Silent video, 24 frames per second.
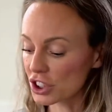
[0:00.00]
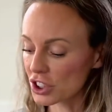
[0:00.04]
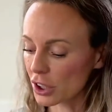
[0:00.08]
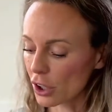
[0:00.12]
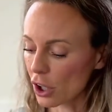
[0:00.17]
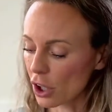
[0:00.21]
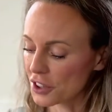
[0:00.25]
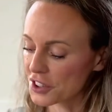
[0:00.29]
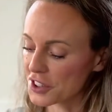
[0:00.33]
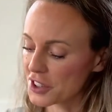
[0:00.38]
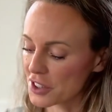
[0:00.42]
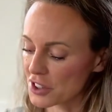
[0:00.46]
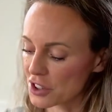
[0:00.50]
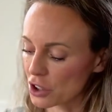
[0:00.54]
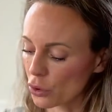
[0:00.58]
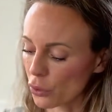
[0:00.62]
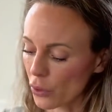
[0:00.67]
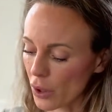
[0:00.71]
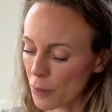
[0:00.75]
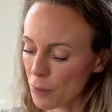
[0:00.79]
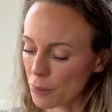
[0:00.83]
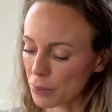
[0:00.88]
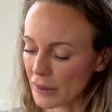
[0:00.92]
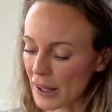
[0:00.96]
lost its
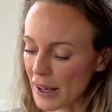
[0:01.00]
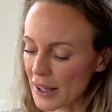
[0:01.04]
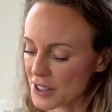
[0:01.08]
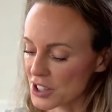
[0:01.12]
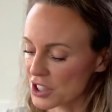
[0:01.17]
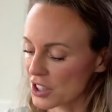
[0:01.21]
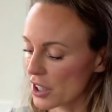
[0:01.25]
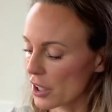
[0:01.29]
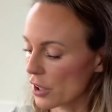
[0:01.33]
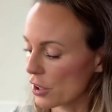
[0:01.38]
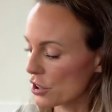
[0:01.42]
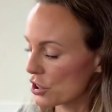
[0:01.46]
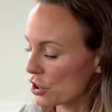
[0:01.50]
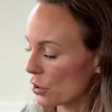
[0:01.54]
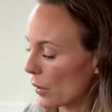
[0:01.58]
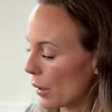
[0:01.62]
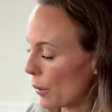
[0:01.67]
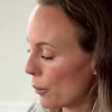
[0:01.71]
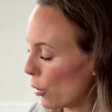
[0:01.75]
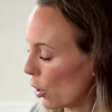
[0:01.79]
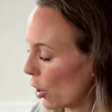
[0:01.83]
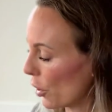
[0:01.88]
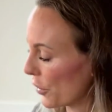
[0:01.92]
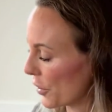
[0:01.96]
grip last year, so I
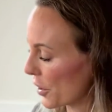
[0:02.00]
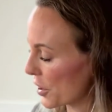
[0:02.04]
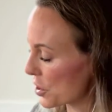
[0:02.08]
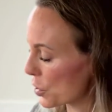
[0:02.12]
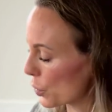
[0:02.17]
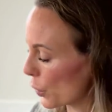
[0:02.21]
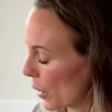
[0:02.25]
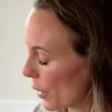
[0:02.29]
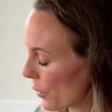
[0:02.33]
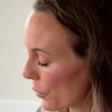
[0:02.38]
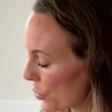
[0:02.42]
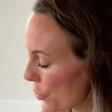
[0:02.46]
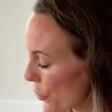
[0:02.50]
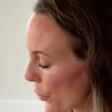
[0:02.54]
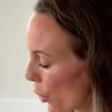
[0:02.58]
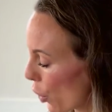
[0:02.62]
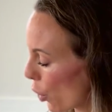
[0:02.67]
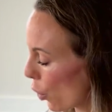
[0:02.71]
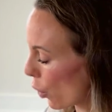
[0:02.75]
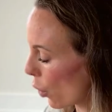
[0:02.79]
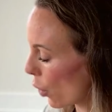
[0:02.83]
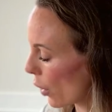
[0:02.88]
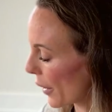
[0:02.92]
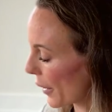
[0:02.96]
bought this one.
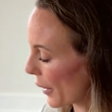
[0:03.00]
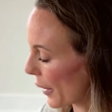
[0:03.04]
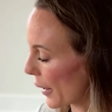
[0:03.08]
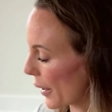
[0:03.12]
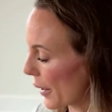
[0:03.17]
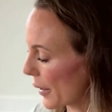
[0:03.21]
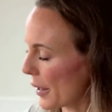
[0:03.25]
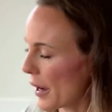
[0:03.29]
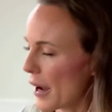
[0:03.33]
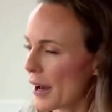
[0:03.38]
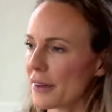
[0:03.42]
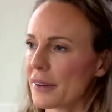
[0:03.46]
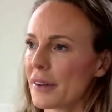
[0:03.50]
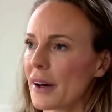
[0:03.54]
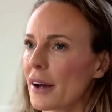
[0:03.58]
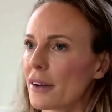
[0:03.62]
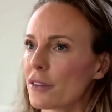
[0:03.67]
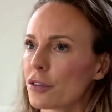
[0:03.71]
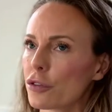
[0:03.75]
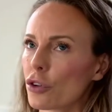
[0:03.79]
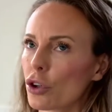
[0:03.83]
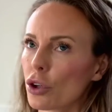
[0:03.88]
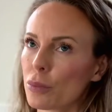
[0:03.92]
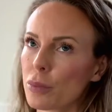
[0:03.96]
And I had that
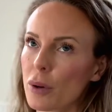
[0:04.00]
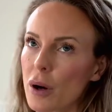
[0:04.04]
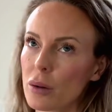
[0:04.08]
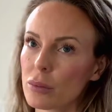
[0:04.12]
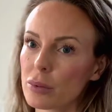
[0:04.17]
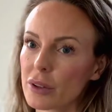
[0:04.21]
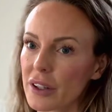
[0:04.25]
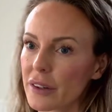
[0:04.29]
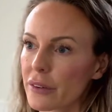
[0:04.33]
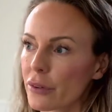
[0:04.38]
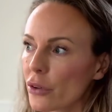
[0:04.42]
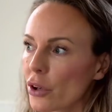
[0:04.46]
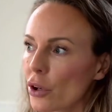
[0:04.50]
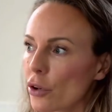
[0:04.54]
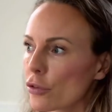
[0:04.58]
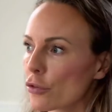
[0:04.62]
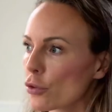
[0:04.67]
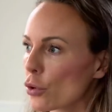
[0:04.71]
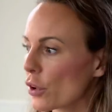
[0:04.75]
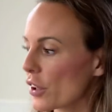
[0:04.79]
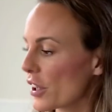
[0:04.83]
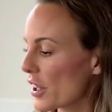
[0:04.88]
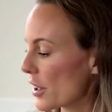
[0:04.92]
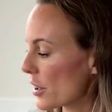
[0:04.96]
for probably 3 or
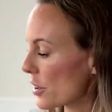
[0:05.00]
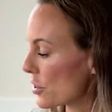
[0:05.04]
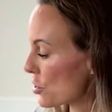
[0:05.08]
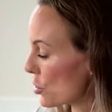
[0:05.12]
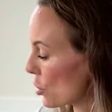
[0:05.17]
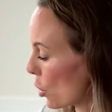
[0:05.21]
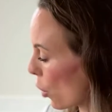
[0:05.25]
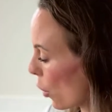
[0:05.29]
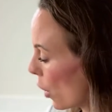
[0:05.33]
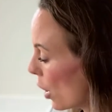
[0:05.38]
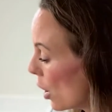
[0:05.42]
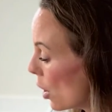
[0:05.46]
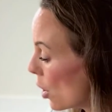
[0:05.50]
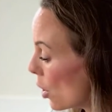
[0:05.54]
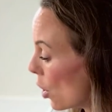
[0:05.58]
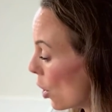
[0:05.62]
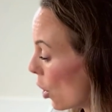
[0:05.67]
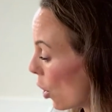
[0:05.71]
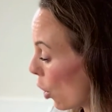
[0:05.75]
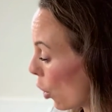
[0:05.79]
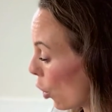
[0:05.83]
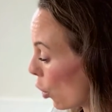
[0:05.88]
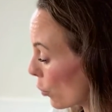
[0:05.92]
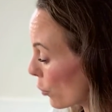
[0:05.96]
4 years. So
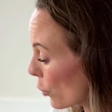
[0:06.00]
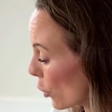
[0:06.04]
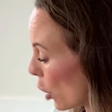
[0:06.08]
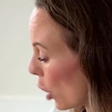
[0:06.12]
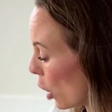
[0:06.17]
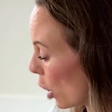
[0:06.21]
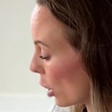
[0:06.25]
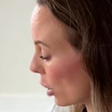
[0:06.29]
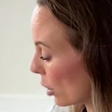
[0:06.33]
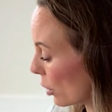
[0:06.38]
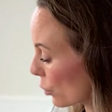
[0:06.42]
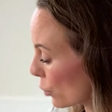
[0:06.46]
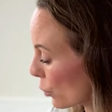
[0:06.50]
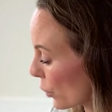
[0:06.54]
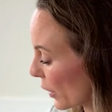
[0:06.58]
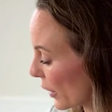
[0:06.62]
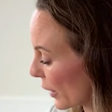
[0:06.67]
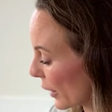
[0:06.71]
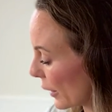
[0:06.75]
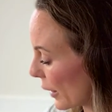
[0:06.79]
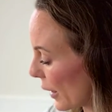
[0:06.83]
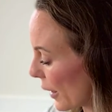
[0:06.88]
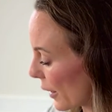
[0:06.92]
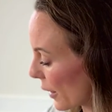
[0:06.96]
overall, really
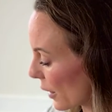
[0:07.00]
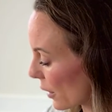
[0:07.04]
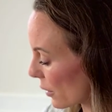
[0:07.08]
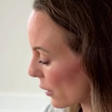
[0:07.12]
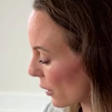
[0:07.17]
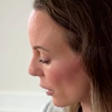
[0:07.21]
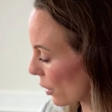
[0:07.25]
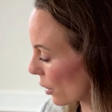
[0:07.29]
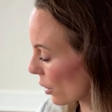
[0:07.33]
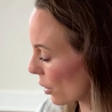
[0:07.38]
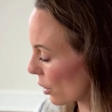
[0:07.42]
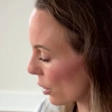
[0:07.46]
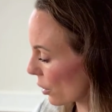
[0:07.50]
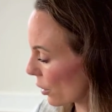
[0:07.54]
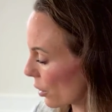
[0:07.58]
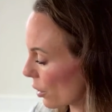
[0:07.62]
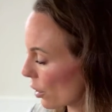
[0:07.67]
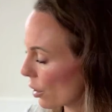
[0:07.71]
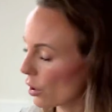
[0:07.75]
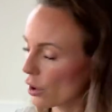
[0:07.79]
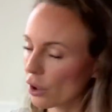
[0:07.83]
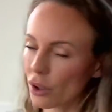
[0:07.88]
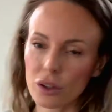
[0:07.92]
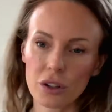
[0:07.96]
like
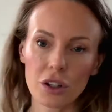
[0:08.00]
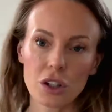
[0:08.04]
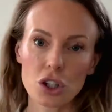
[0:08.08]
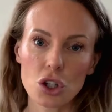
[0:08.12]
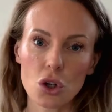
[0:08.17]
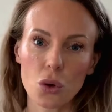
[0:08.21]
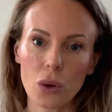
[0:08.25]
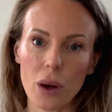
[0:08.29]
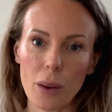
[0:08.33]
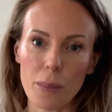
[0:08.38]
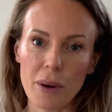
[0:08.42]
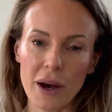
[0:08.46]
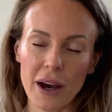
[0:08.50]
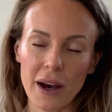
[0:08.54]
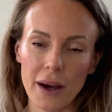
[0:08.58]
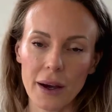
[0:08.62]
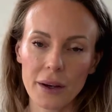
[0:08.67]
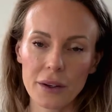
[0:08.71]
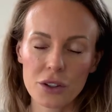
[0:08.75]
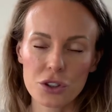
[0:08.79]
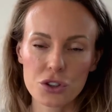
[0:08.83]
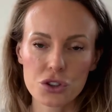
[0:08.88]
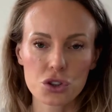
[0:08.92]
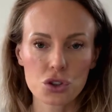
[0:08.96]
the yoga
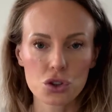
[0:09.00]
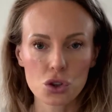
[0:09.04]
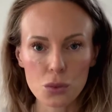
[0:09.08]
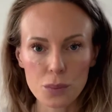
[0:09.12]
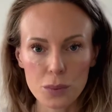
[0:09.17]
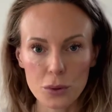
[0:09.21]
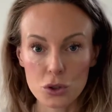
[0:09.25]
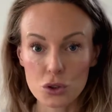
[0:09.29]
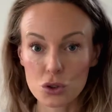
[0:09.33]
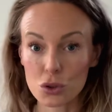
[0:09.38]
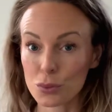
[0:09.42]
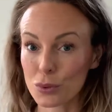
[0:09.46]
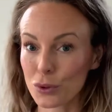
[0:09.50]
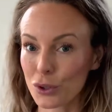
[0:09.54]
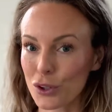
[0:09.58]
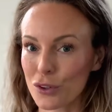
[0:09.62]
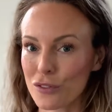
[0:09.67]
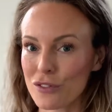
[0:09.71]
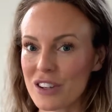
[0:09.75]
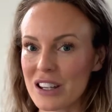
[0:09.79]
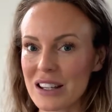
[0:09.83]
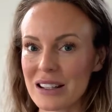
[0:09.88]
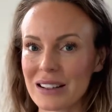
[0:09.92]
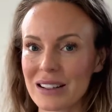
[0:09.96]
pad. Super, super
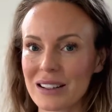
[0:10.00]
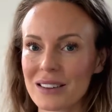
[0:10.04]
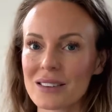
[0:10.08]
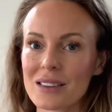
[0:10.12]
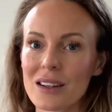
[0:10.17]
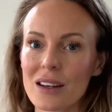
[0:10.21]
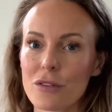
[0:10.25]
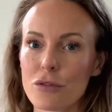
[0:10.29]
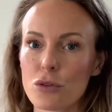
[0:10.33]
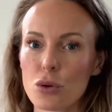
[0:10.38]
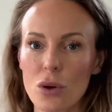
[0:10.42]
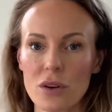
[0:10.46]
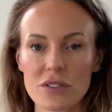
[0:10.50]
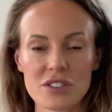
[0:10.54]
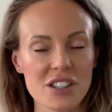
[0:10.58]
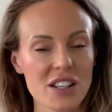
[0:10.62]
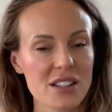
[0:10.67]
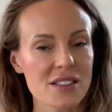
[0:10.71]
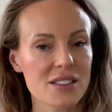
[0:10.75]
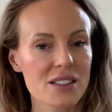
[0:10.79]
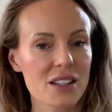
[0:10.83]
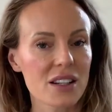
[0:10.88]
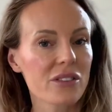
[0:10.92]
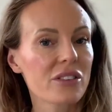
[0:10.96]
convenient if you have
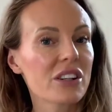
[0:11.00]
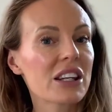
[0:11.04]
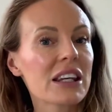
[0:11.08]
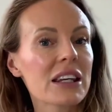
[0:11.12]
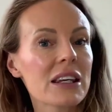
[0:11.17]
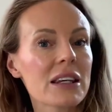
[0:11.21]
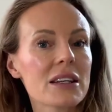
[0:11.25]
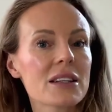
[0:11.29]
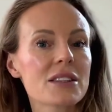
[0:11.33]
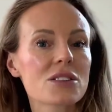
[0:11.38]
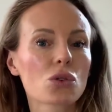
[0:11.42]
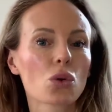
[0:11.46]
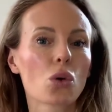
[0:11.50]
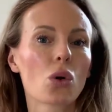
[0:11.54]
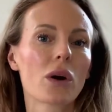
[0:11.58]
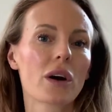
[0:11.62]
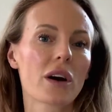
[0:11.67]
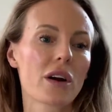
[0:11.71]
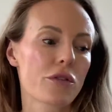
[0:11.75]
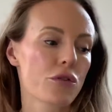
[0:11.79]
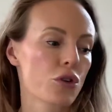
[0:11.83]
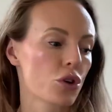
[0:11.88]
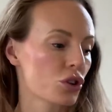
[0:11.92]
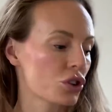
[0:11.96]
sensitive knees or
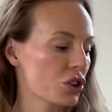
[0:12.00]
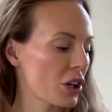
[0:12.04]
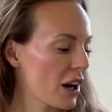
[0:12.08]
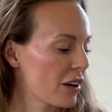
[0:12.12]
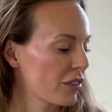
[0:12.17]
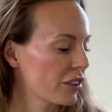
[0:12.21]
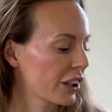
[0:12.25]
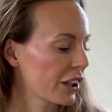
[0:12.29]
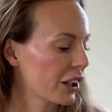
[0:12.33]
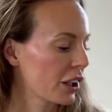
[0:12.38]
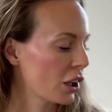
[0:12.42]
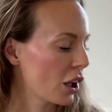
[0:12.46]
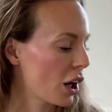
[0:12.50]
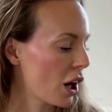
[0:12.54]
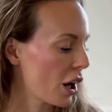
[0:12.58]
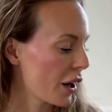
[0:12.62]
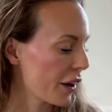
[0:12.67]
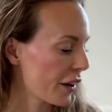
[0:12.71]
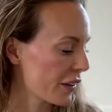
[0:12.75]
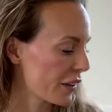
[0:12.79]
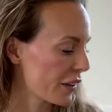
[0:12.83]
if you're traveling a lot and